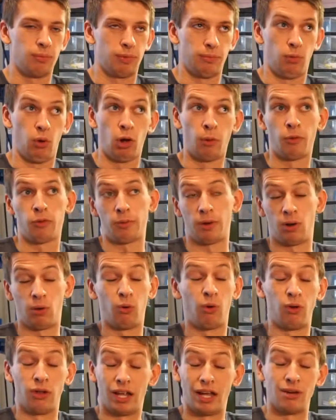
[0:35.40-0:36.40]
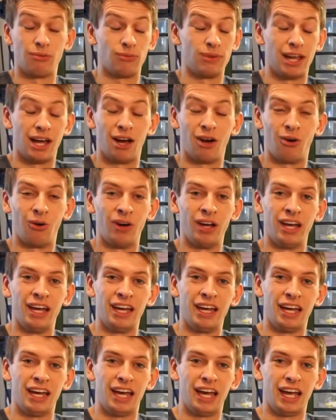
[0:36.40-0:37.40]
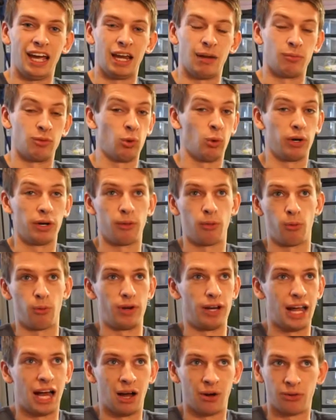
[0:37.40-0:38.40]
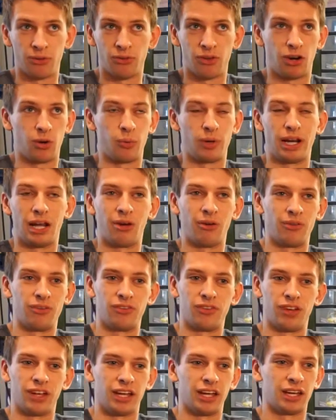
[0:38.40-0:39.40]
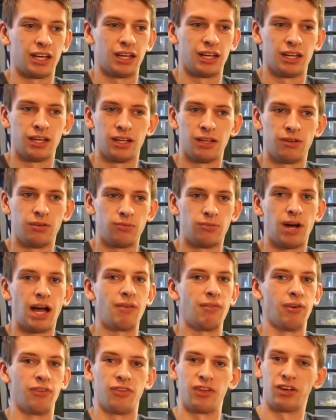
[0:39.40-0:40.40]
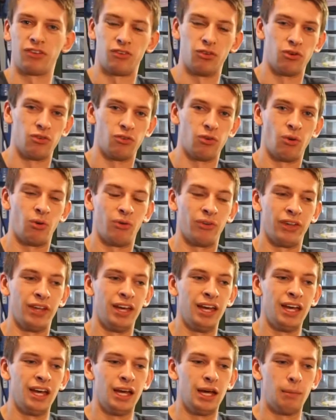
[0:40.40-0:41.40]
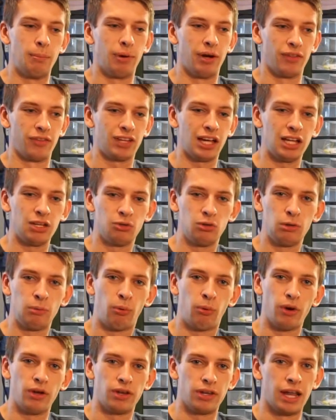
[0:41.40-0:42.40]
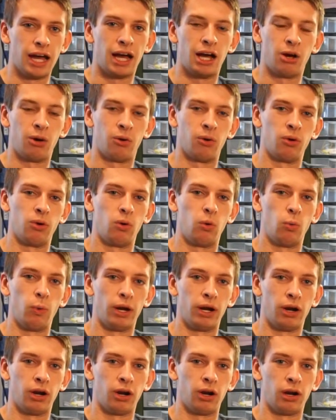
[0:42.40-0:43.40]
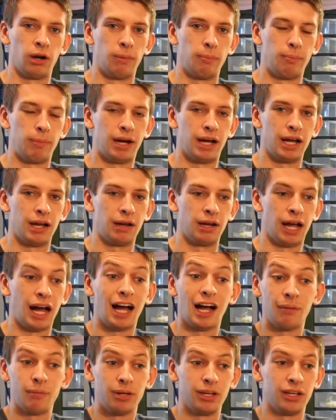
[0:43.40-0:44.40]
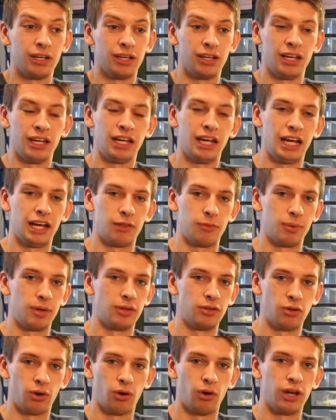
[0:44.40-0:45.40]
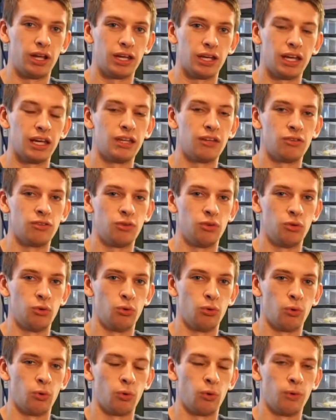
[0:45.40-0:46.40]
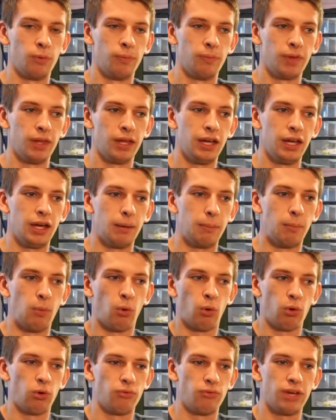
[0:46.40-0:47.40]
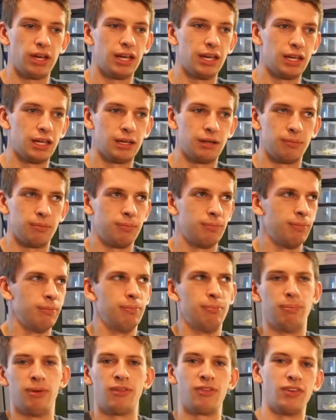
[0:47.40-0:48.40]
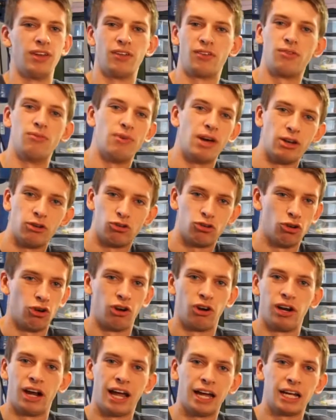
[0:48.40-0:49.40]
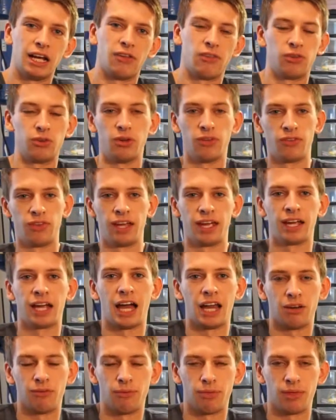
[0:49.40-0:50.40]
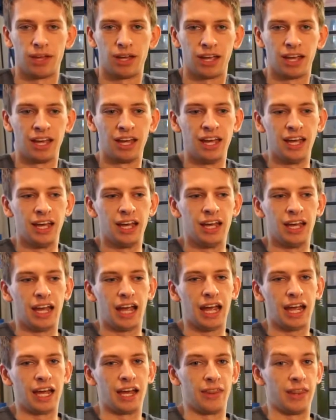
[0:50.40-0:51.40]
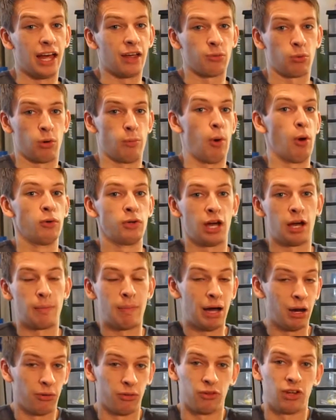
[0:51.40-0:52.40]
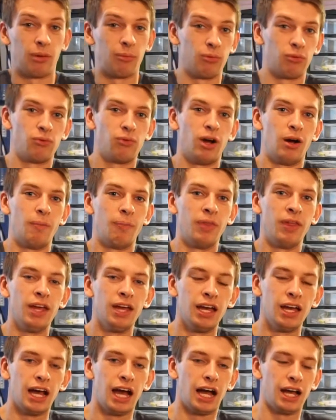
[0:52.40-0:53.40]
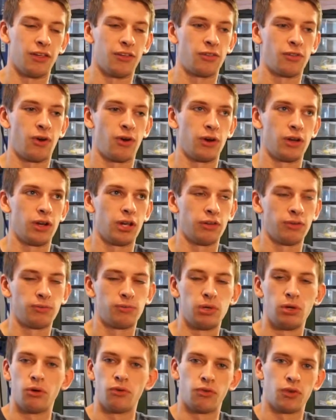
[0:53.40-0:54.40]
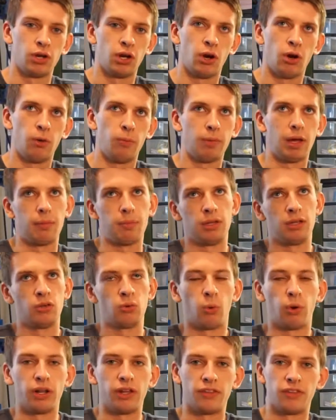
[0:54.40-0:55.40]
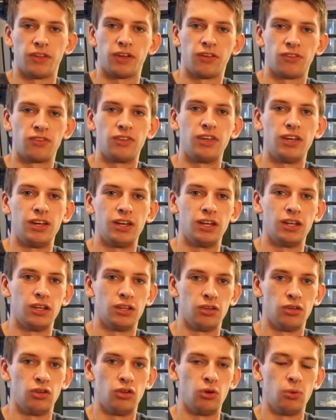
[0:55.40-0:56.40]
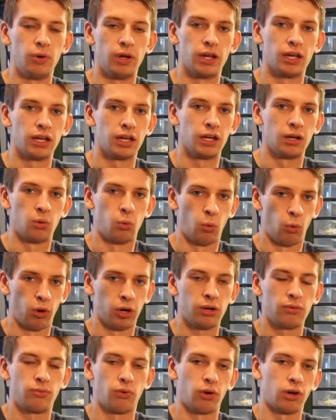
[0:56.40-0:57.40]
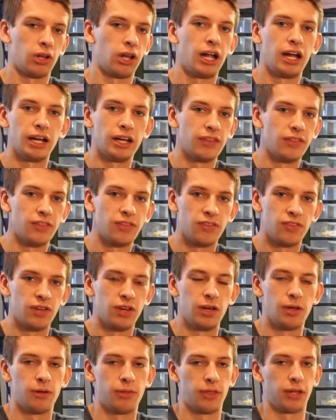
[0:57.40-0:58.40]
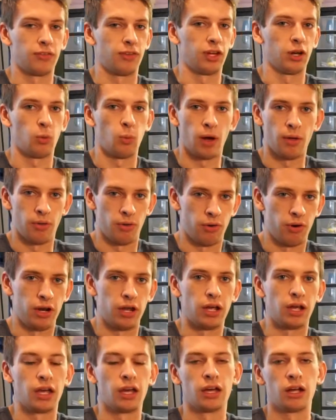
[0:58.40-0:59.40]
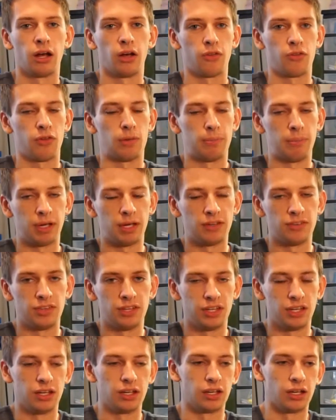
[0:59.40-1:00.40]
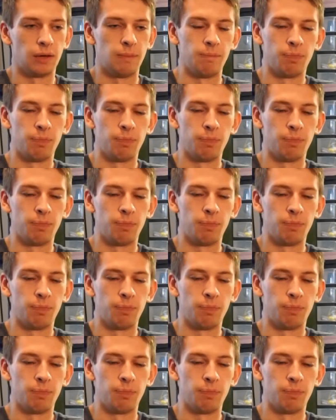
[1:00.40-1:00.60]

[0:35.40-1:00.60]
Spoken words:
almost my whole life now, and I'm 23 now. It started when I was like 5 or 6 years old. But it's gotten to a point now where my hobby has been turning into more of a business venture, I guess you could say, kind of thing. And that's where Motown Models comes from. I started a few years ago, maybe 2016, doing work for clients, things like weathering, custom painting,